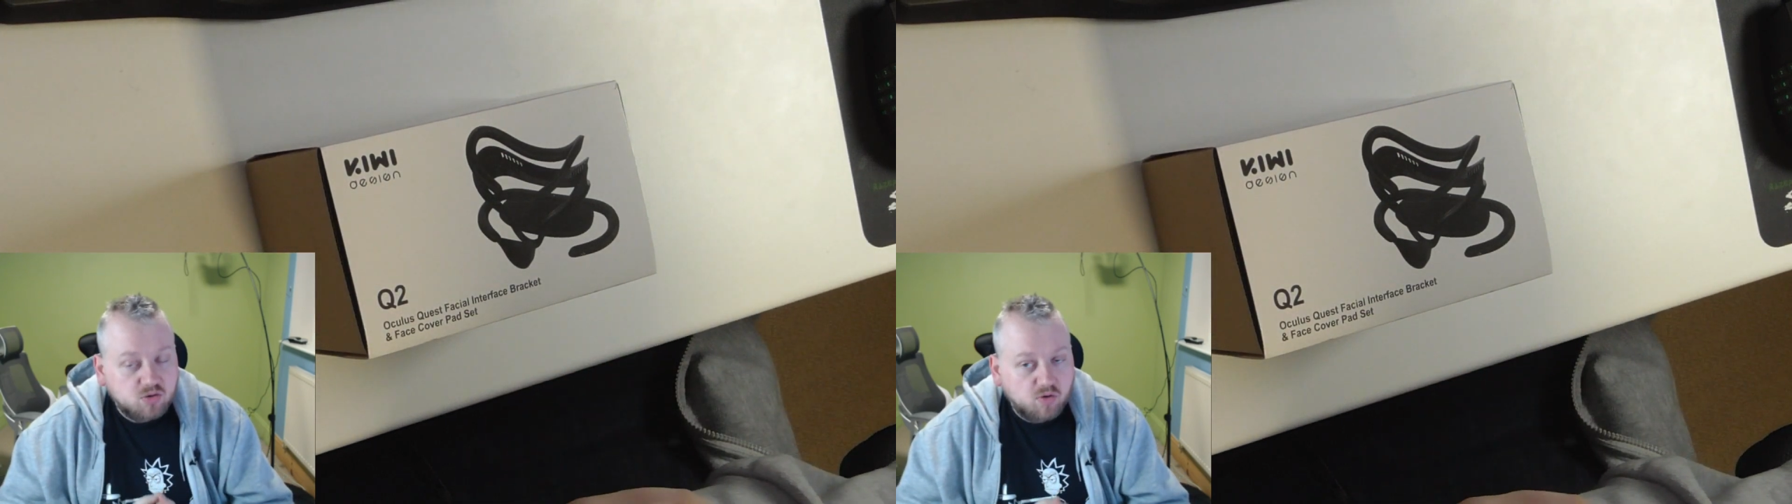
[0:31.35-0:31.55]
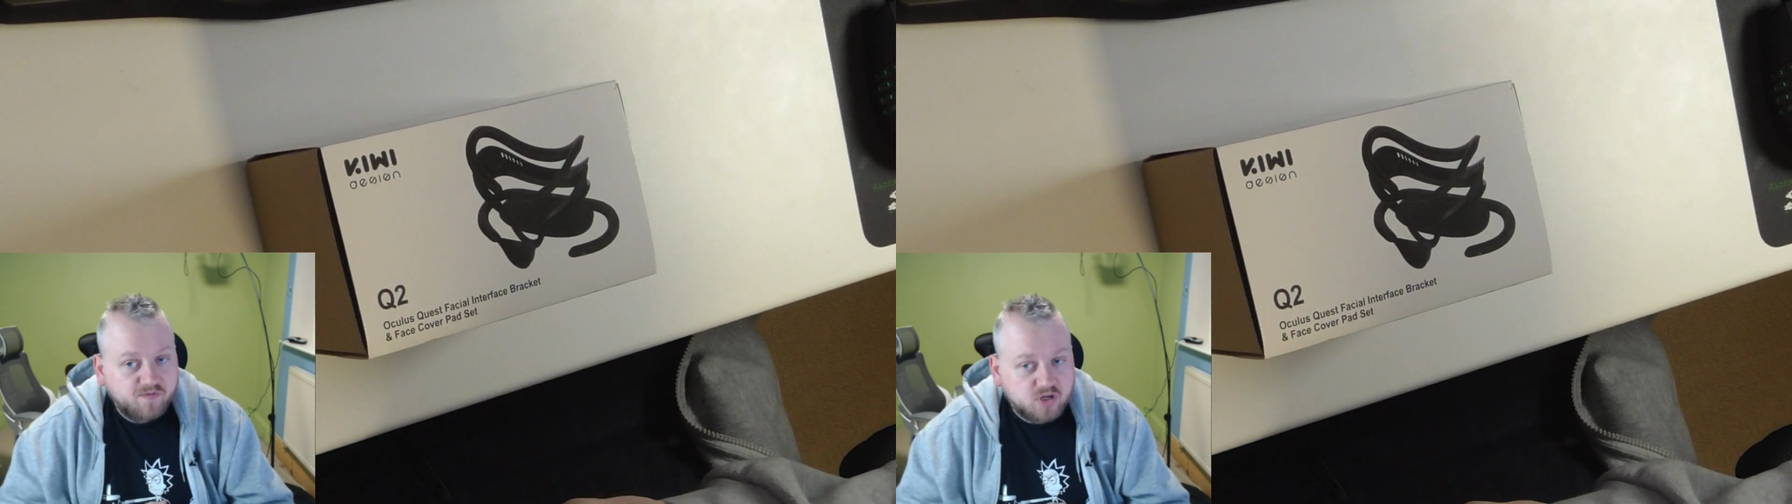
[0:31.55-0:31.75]

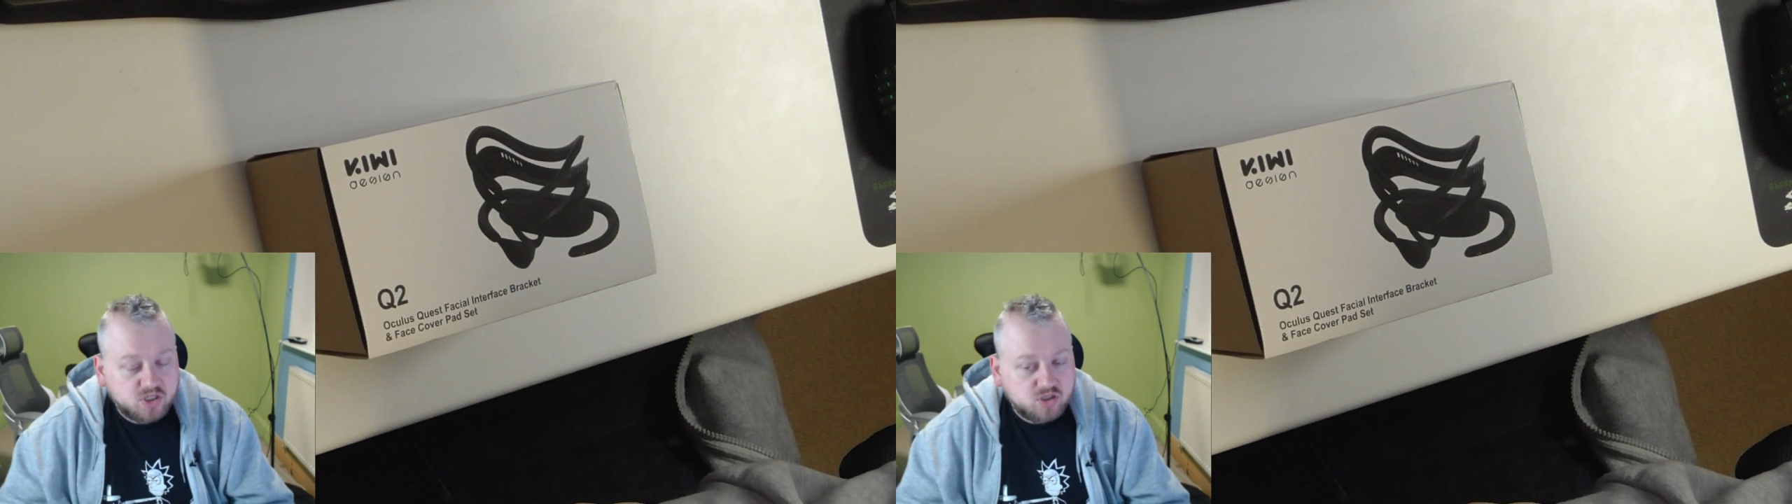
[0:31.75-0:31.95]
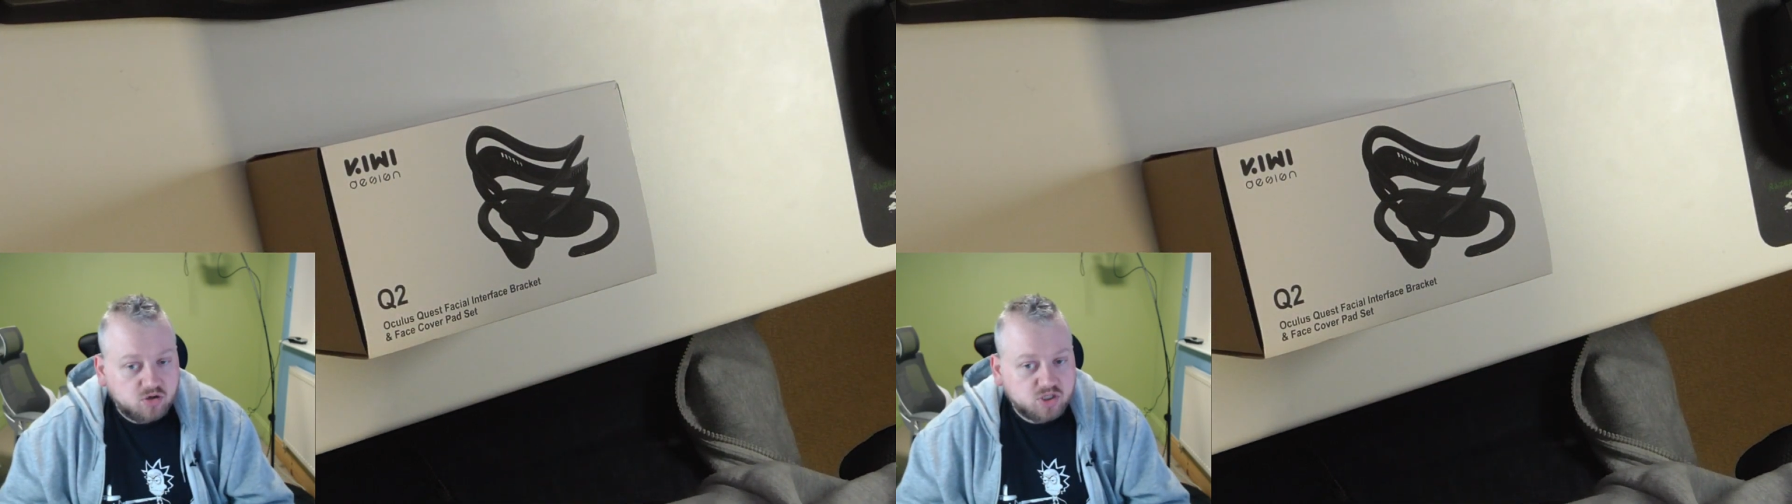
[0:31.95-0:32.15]
what first
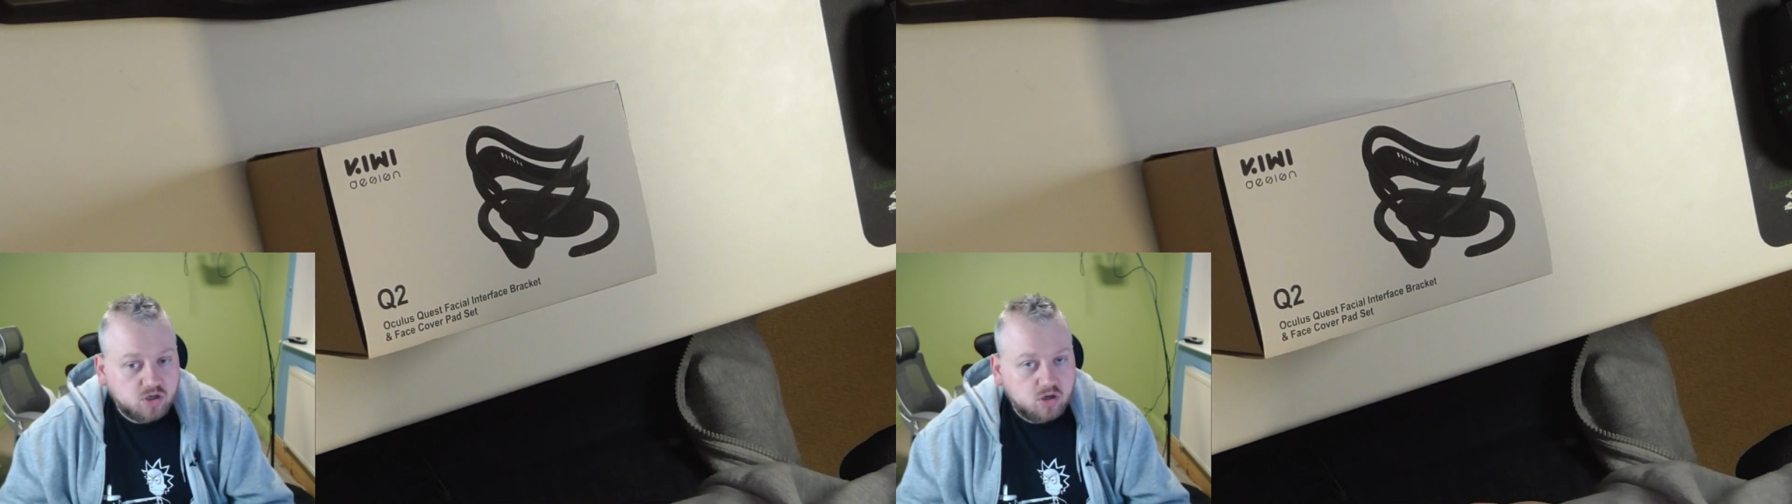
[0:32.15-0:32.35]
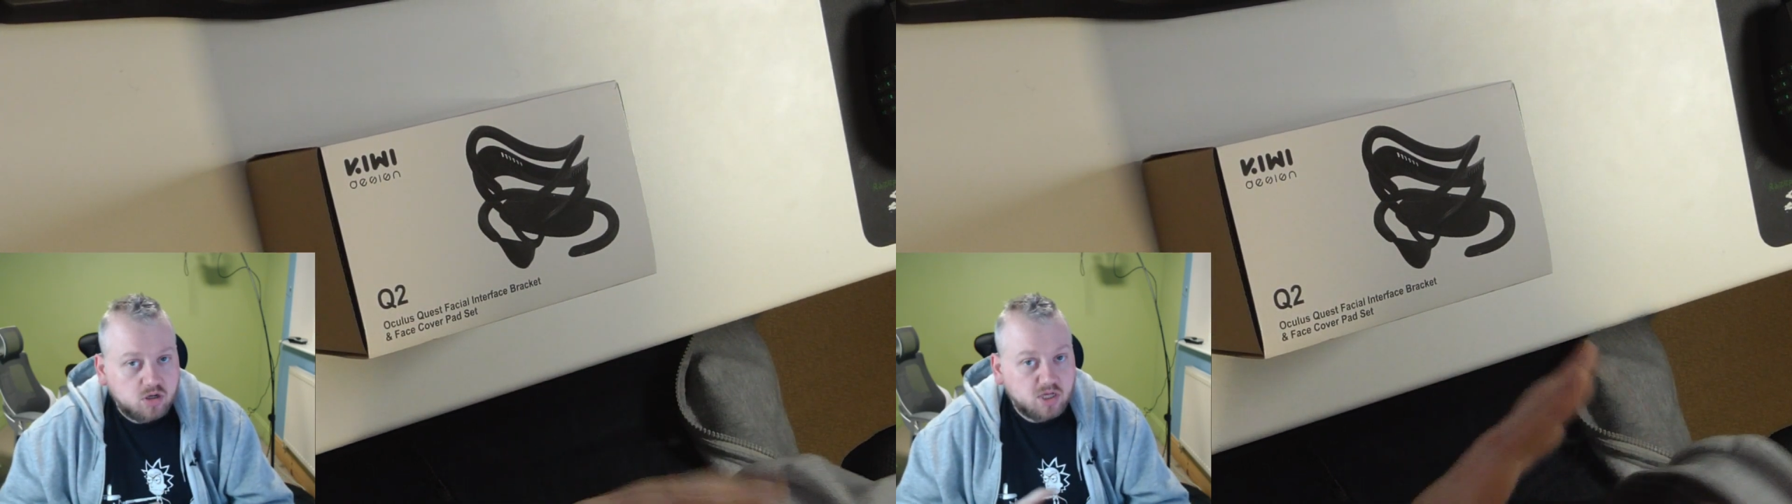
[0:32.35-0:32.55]
thoughts
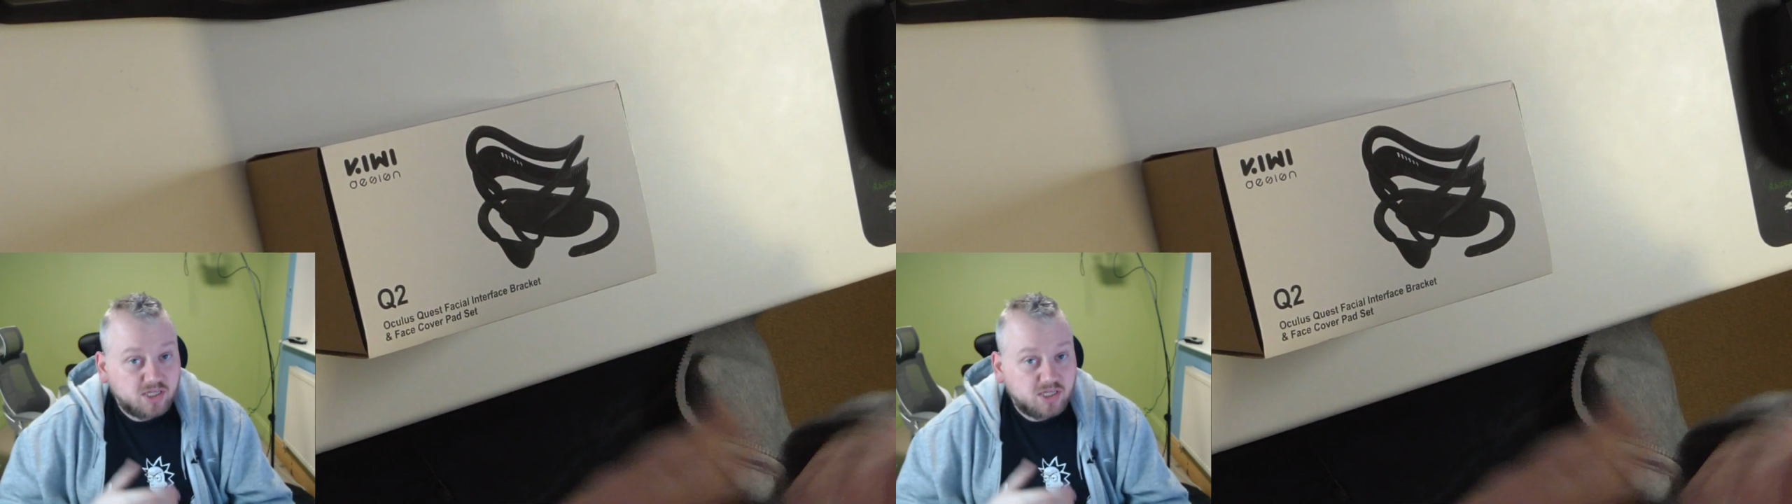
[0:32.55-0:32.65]
are,